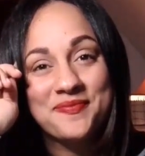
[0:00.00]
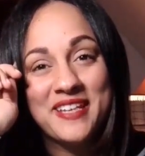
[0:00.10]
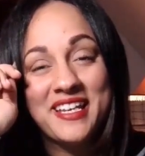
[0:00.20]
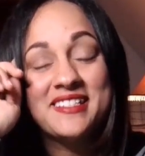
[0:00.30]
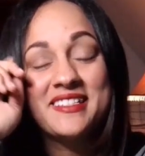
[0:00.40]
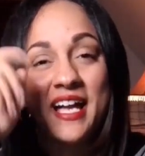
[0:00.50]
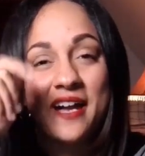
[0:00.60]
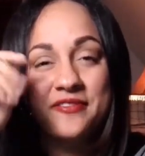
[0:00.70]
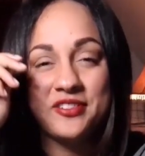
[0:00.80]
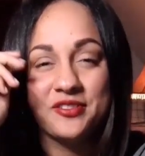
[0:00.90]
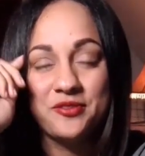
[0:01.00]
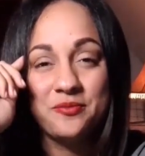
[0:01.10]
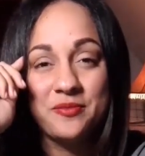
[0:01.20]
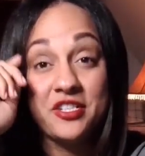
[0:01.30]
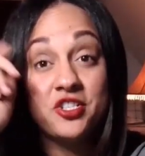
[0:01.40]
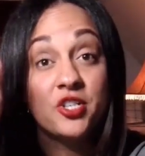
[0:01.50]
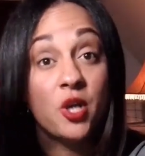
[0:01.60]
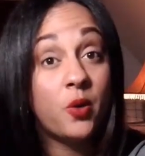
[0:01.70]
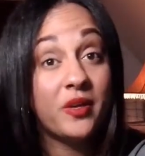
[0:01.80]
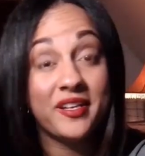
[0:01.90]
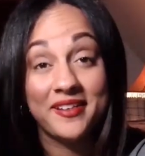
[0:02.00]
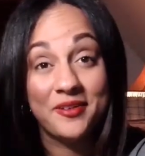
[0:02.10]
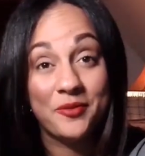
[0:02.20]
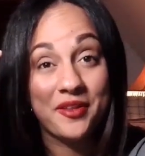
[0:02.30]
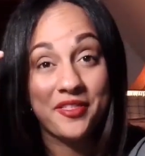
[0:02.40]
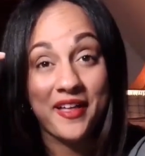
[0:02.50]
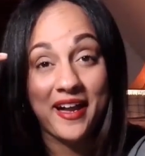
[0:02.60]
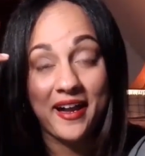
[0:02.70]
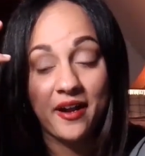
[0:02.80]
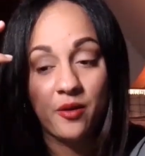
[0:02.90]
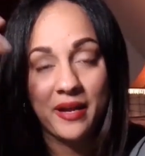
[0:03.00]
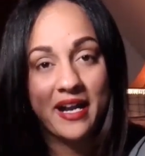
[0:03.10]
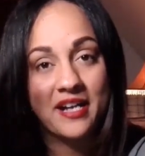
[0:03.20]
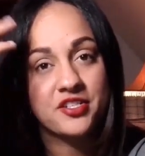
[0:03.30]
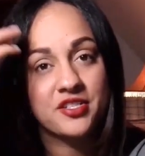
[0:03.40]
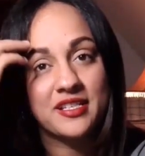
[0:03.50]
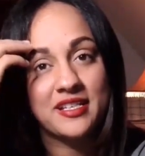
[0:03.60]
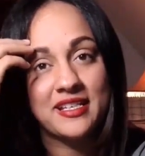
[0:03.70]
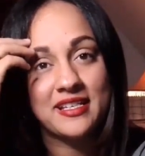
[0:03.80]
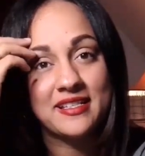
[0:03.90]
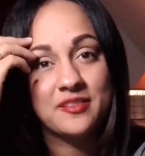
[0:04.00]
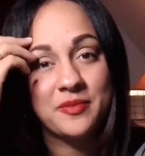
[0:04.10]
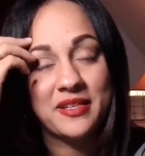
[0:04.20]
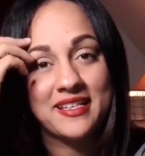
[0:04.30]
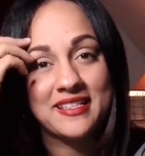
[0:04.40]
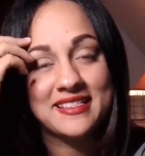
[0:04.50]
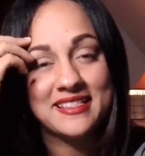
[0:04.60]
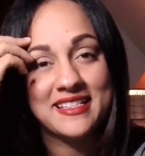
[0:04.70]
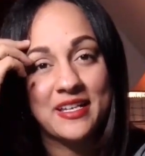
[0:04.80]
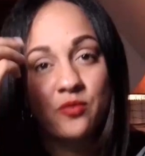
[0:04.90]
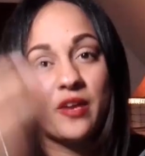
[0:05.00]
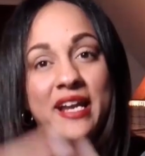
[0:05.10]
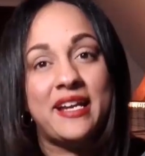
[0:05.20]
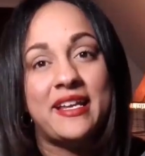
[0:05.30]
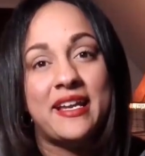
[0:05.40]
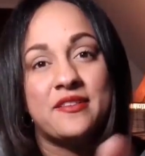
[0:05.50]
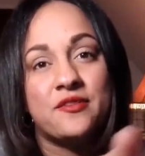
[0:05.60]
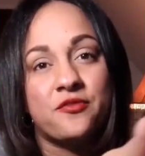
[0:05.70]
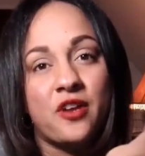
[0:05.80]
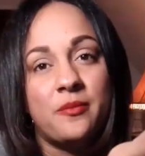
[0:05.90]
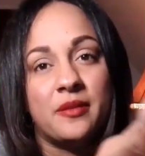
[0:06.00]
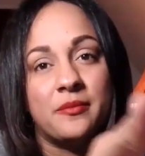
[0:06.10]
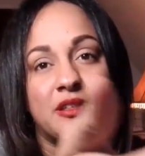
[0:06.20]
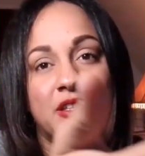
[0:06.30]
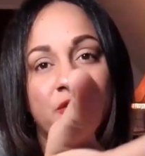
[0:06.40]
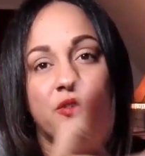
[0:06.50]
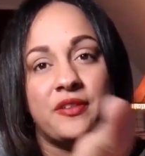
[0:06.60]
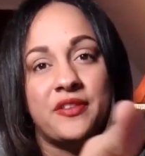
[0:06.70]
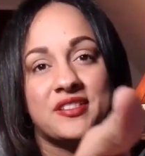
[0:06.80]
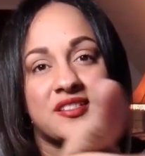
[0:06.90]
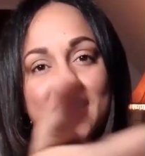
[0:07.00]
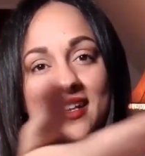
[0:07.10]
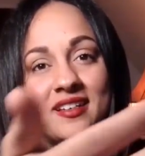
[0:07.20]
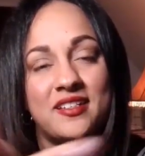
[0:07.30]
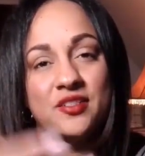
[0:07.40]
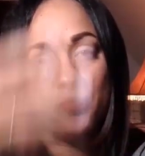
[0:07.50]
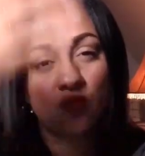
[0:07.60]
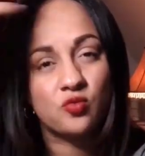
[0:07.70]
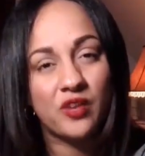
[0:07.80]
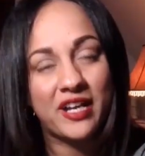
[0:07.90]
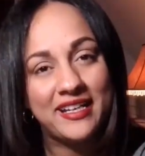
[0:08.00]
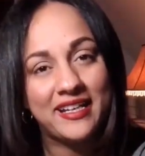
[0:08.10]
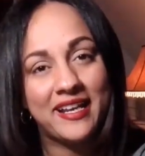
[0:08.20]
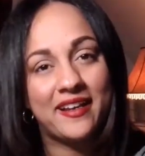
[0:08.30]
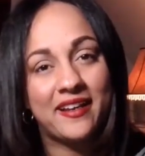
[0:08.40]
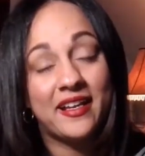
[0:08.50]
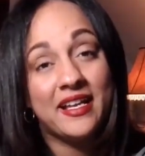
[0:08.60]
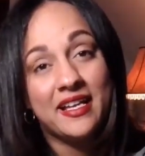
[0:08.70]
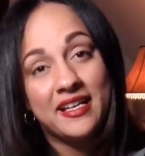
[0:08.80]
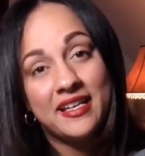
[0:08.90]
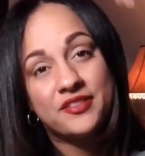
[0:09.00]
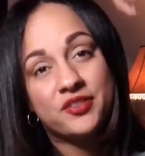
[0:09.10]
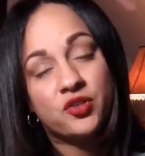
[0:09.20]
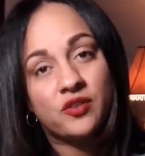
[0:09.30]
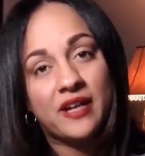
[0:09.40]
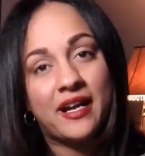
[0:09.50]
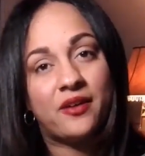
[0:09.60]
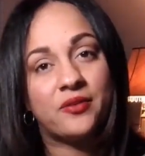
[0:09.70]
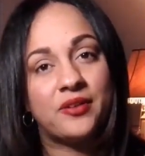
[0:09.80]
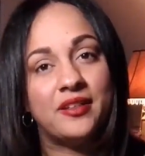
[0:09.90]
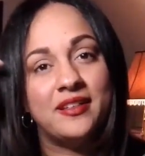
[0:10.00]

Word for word: He doesn't have to be showy with how passionate he is because it radiates from him. Literally, the sun is radiating his crown.